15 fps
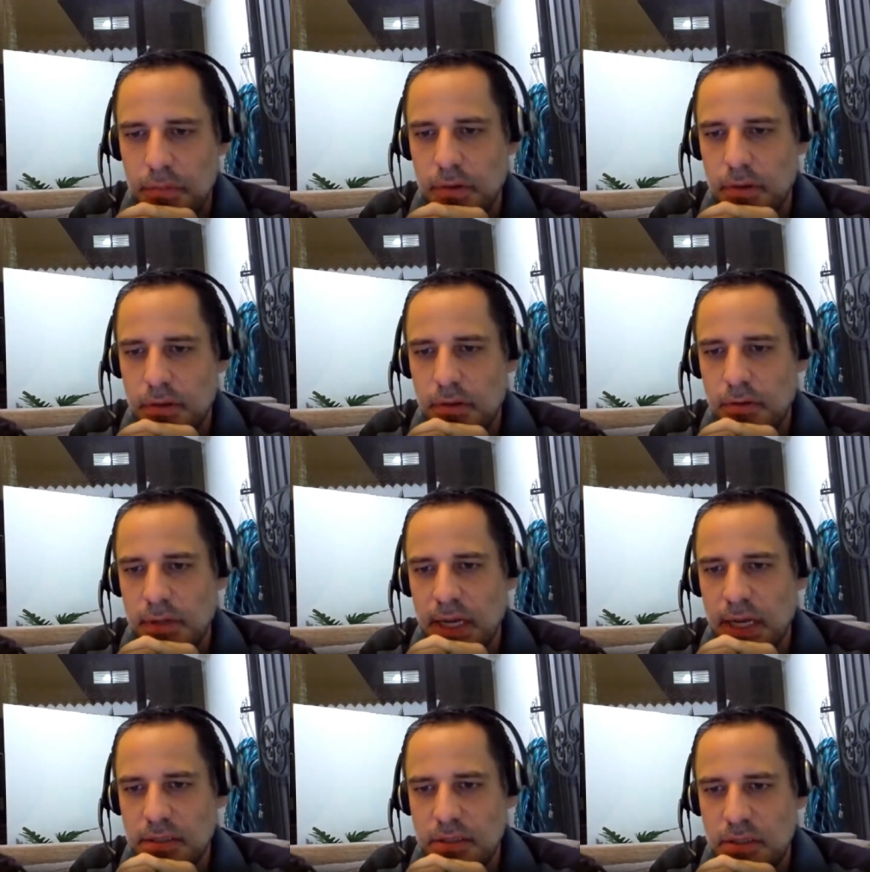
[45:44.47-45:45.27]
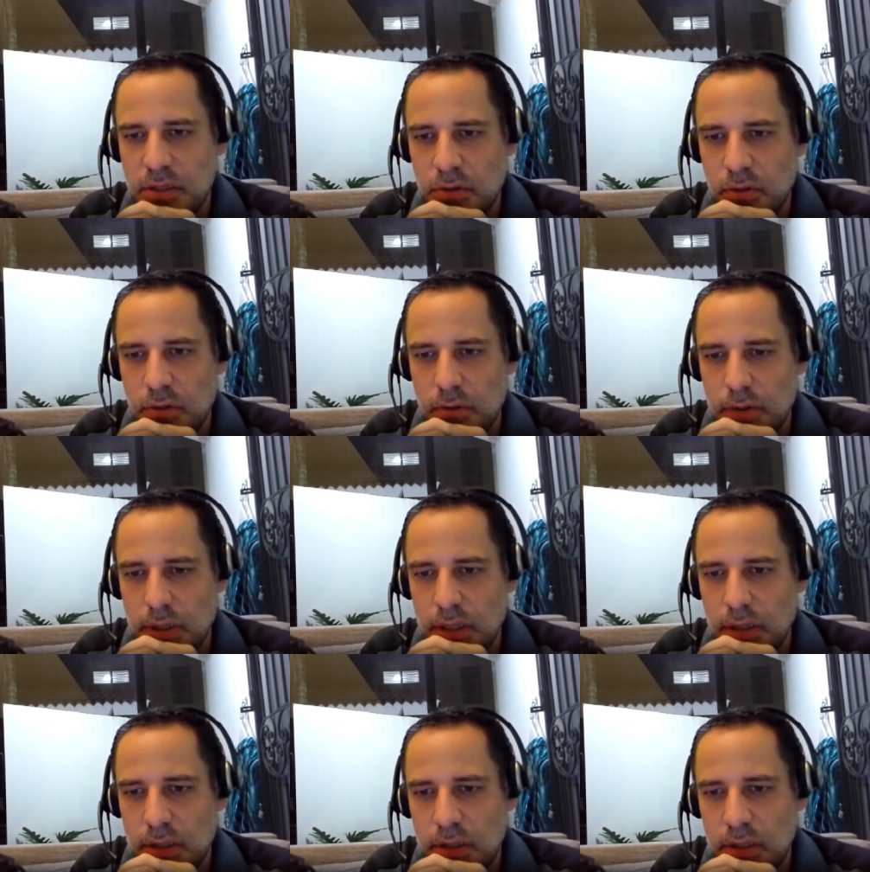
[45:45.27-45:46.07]
Susan asks, do
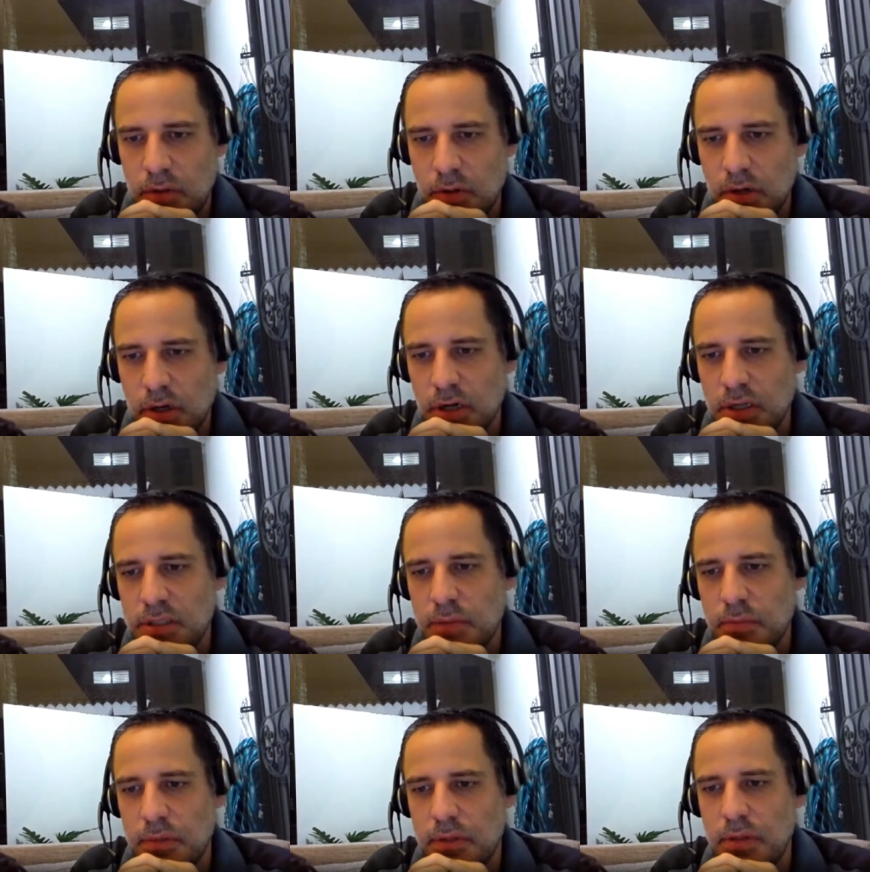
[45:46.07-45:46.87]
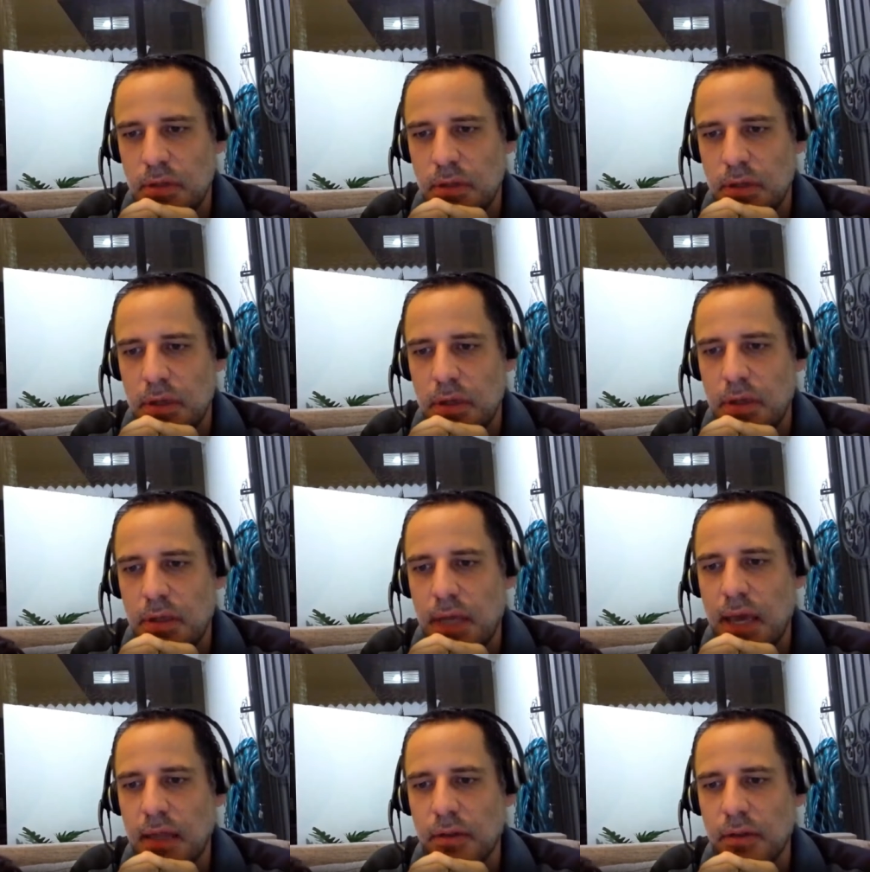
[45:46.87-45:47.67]
you encourage them to look
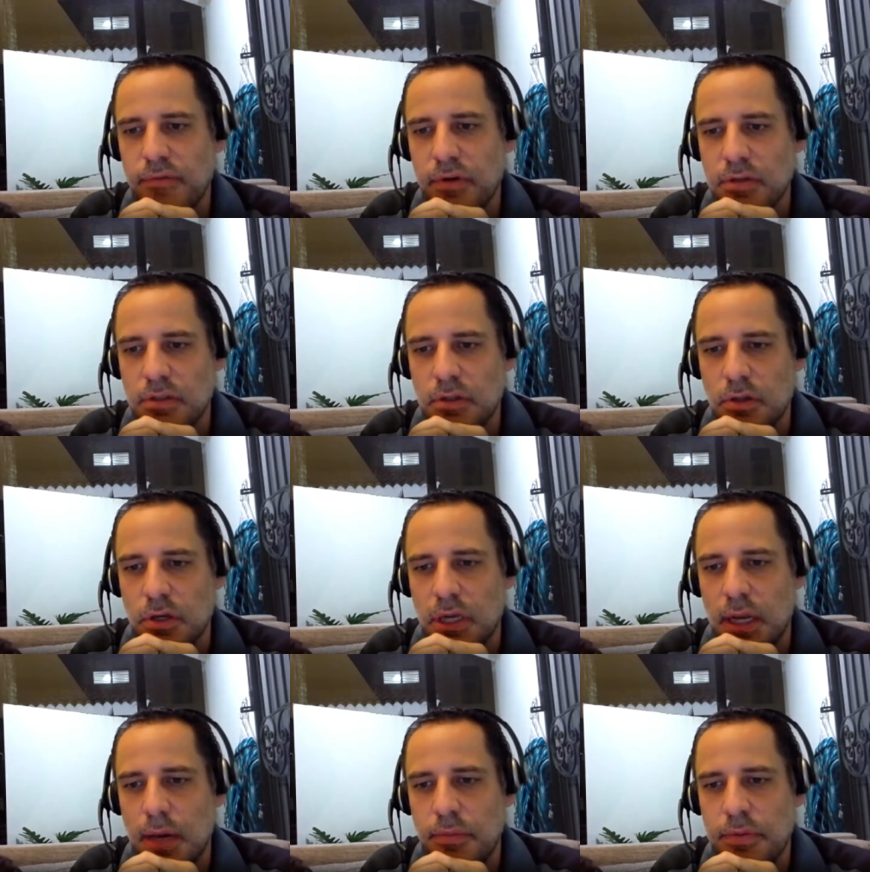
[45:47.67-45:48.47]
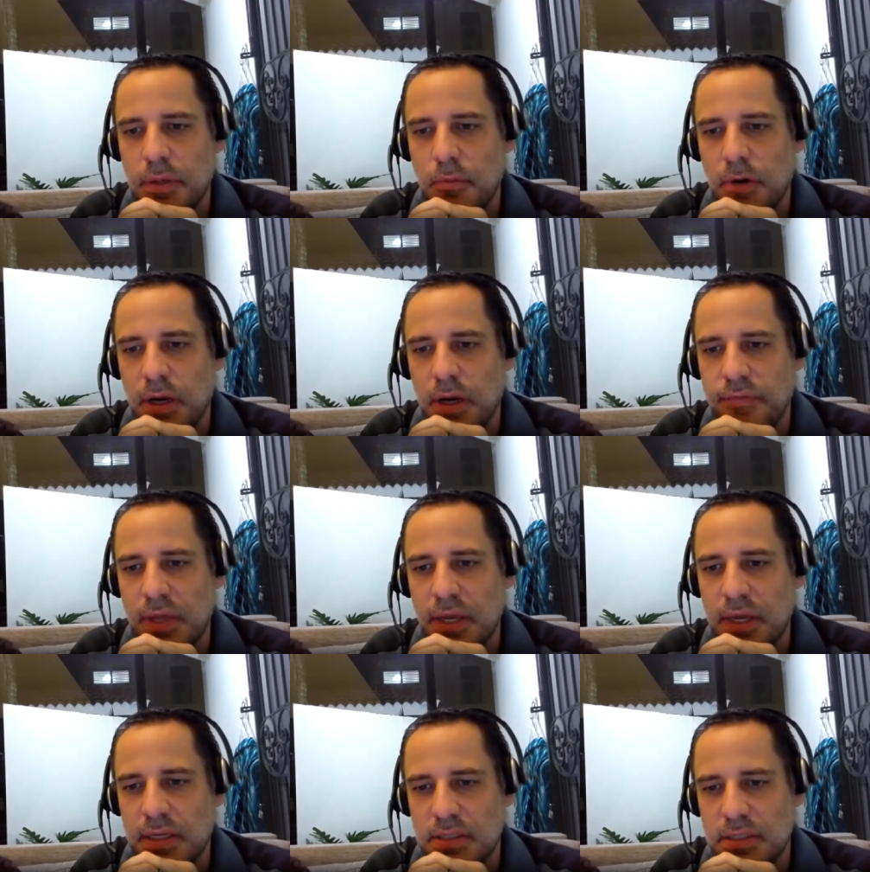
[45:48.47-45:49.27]
it up somewhere if they
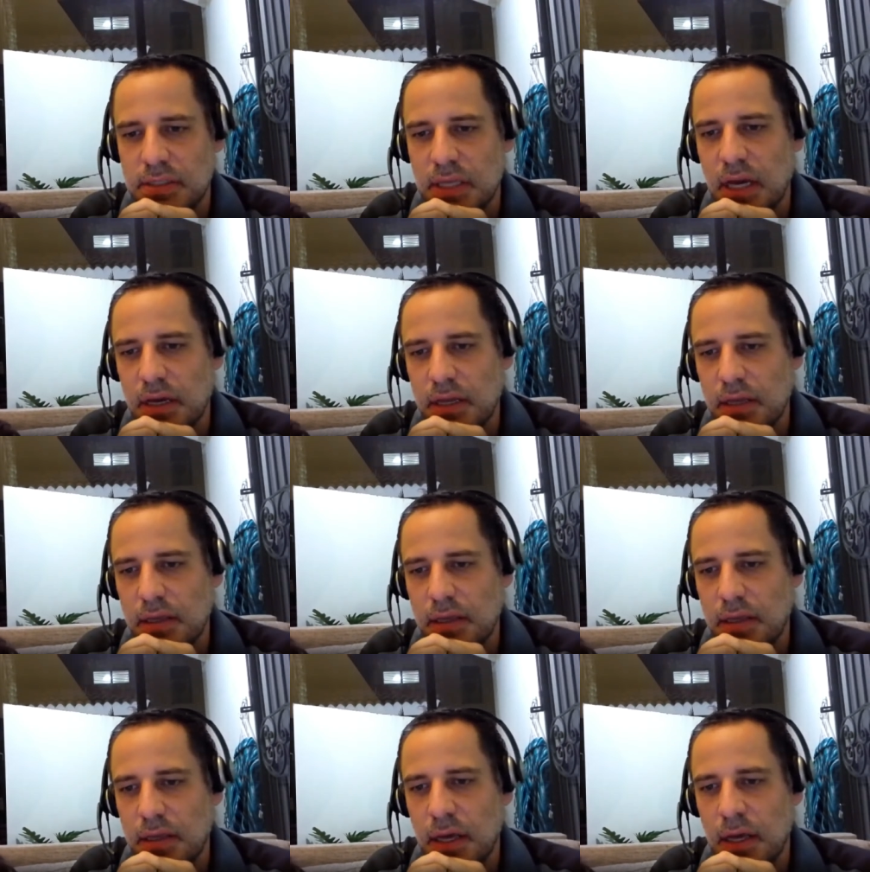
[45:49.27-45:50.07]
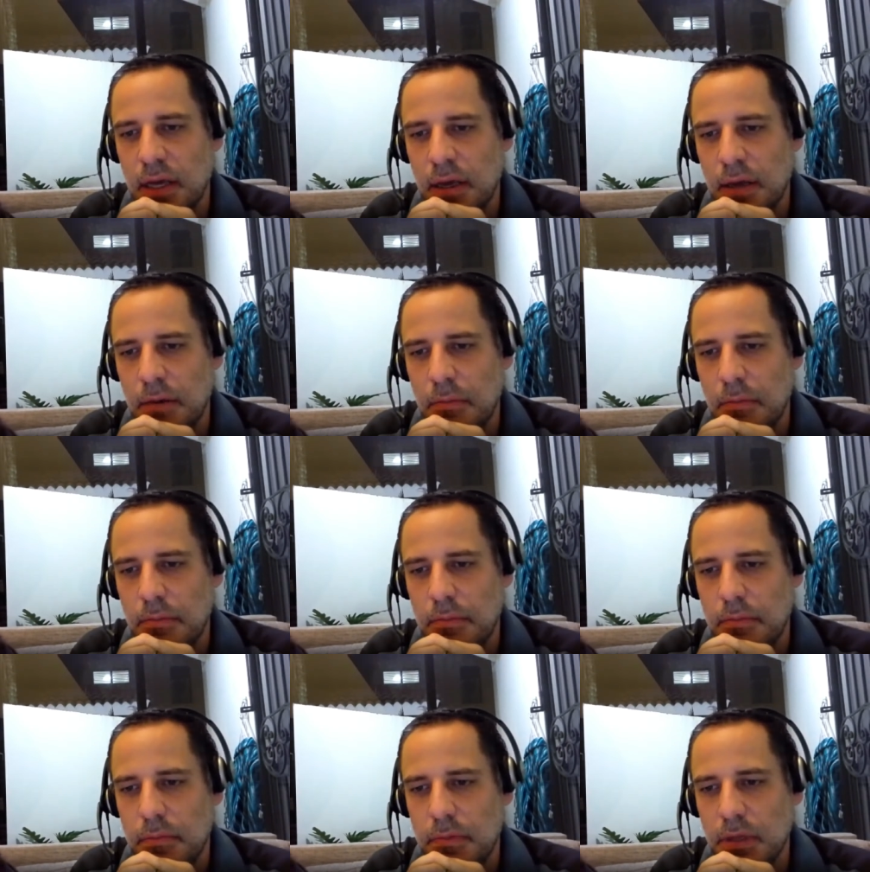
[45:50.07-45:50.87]
get stuck?
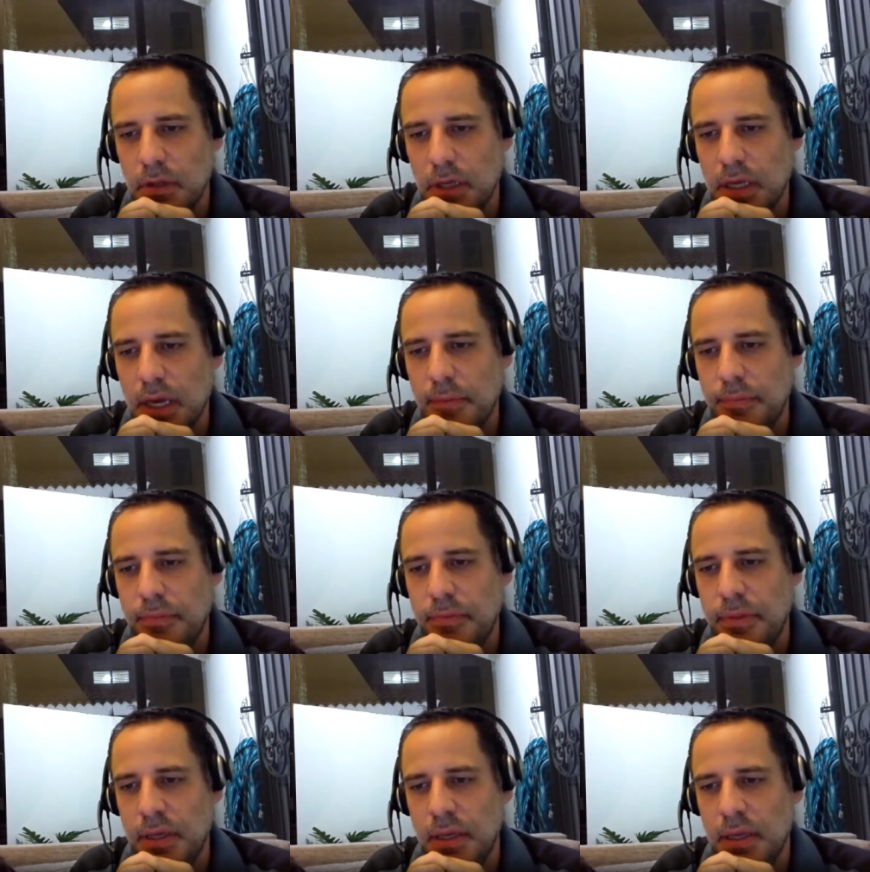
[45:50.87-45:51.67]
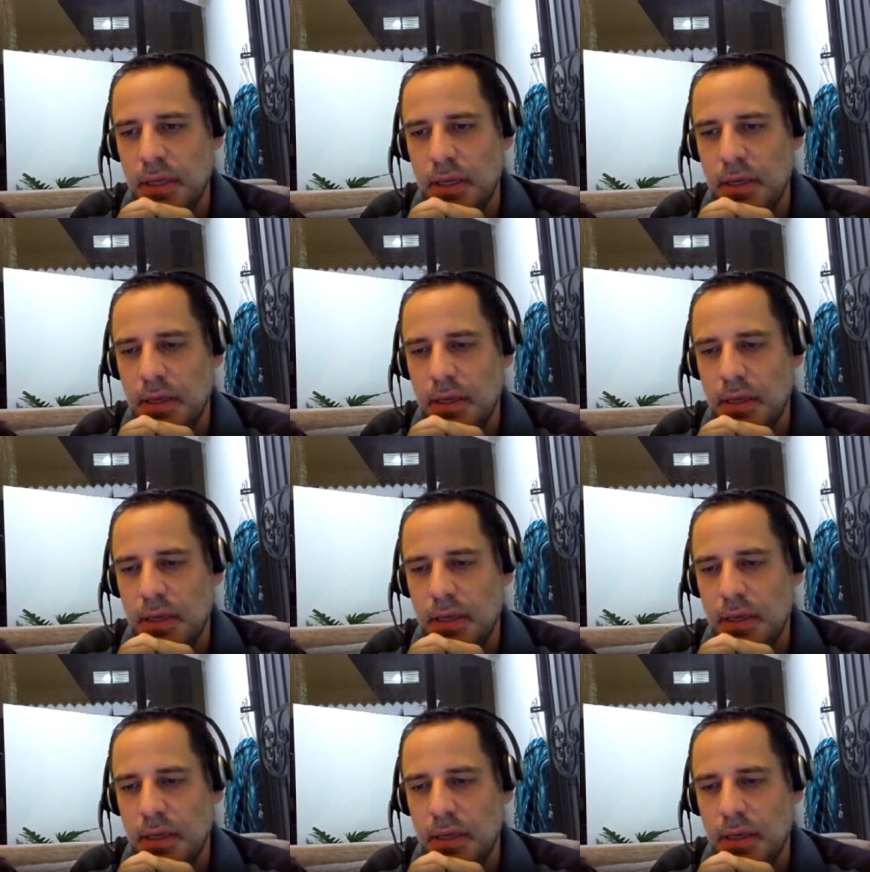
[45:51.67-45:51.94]
To look up the